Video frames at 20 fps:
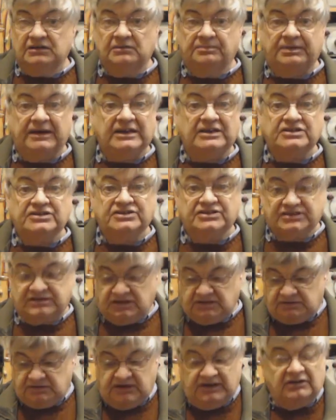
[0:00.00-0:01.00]
The
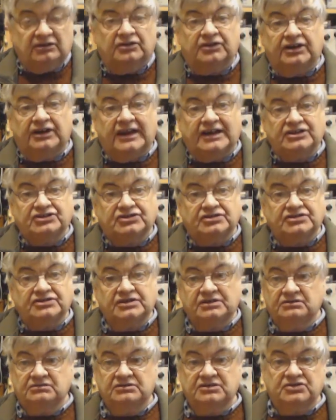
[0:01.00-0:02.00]
pins, the little
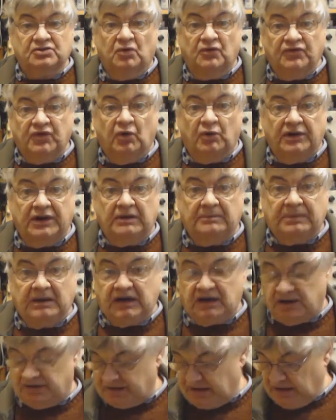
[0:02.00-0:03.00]
connections, just all falling
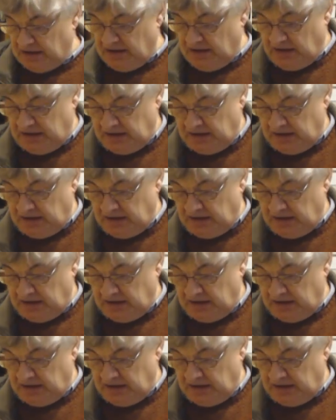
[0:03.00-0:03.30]
apart,